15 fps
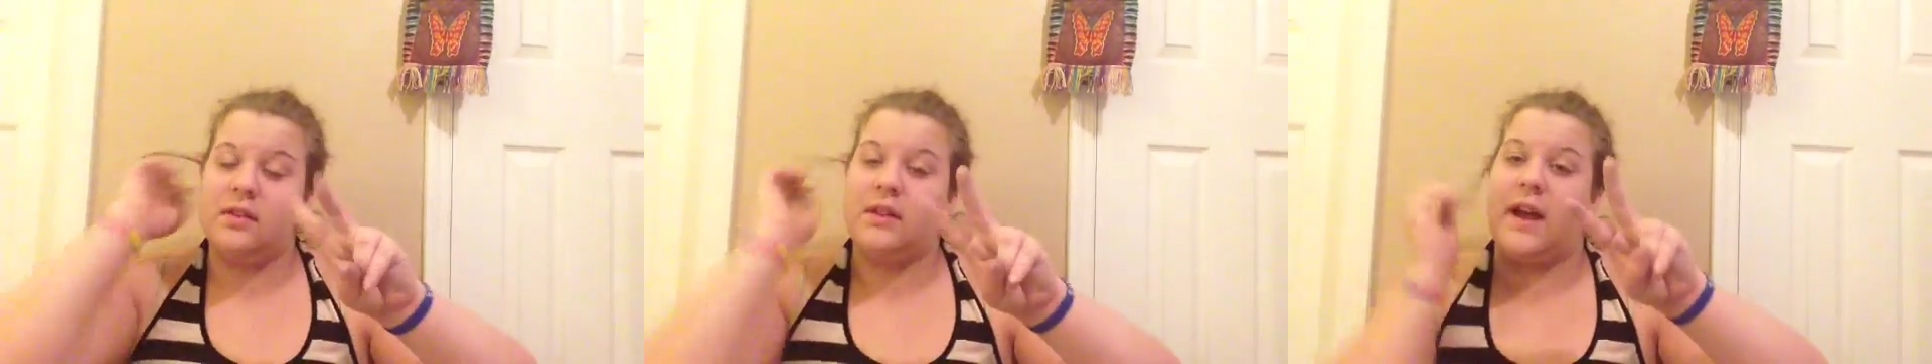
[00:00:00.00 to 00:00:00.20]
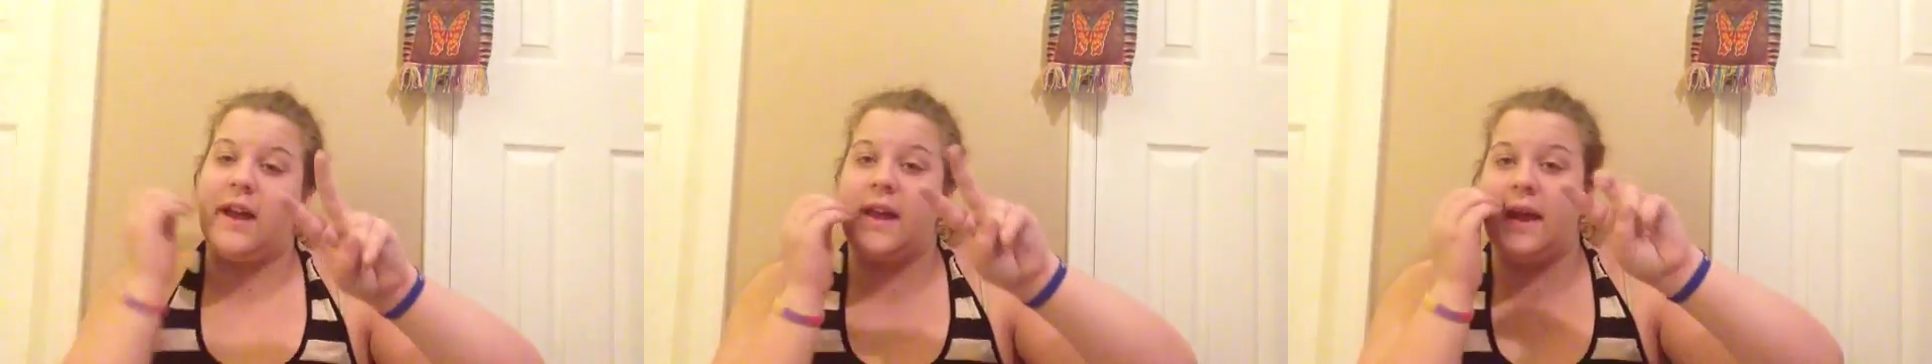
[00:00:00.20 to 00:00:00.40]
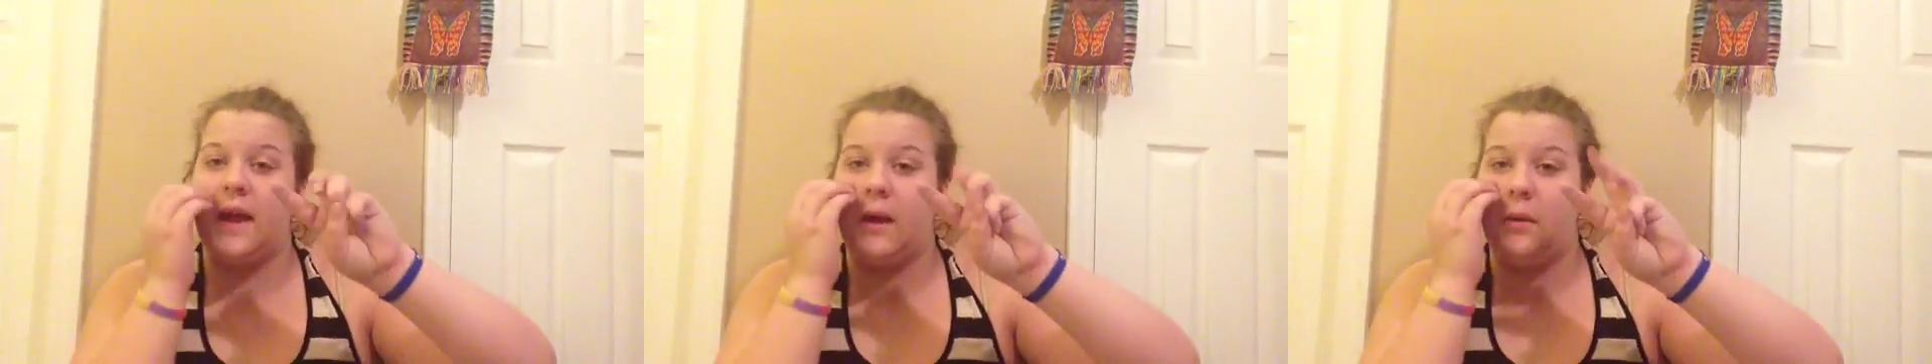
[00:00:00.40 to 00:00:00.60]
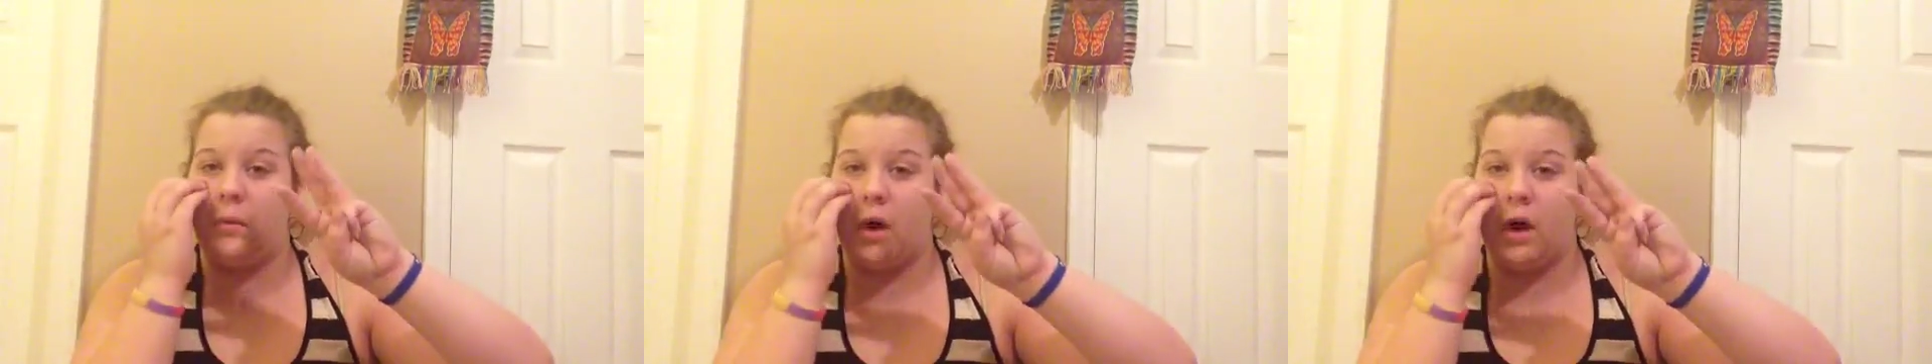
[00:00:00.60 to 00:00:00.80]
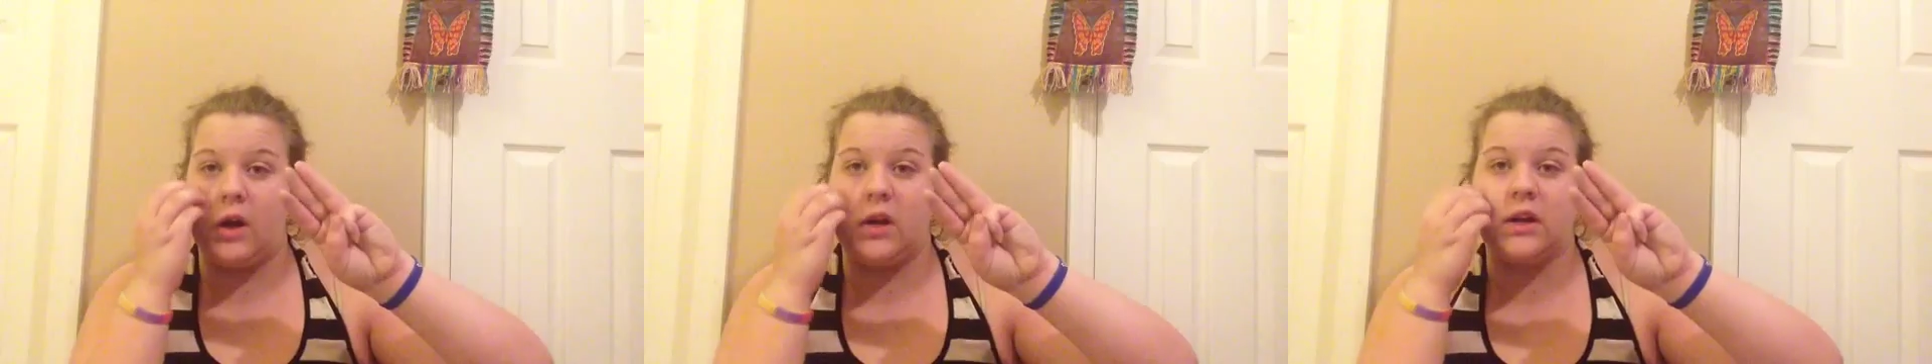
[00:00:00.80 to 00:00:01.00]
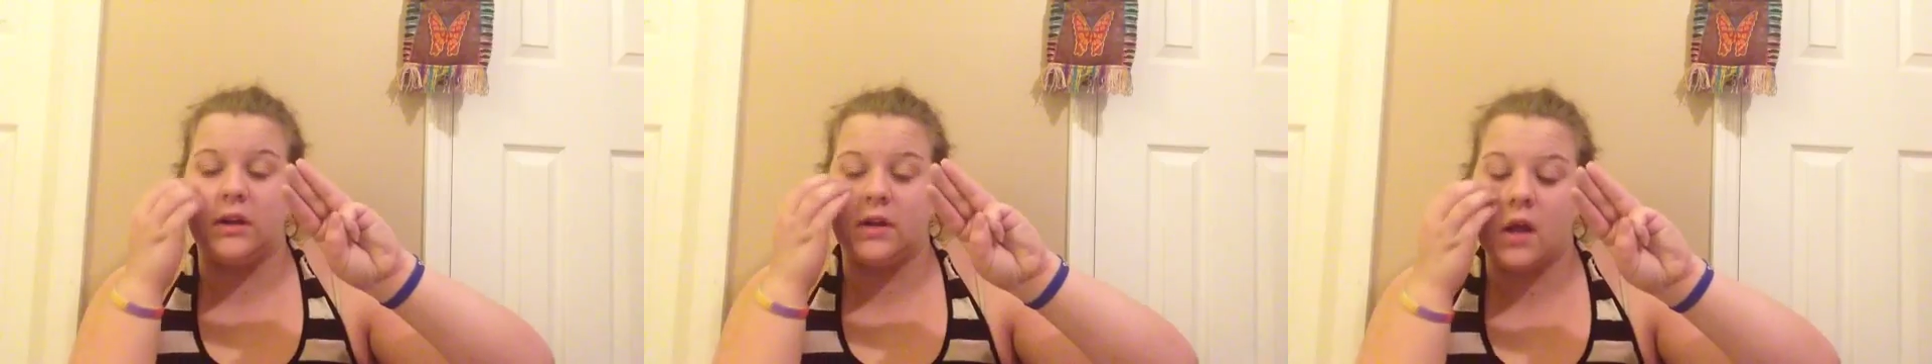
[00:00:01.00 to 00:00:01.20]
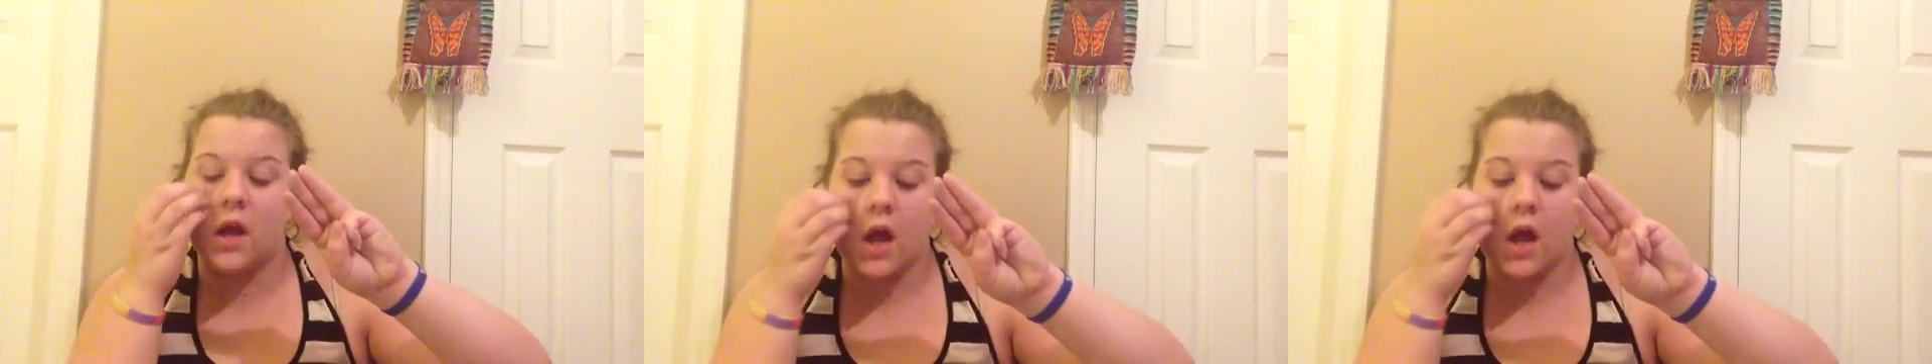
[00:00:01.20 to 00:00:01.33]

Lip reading: light, and water.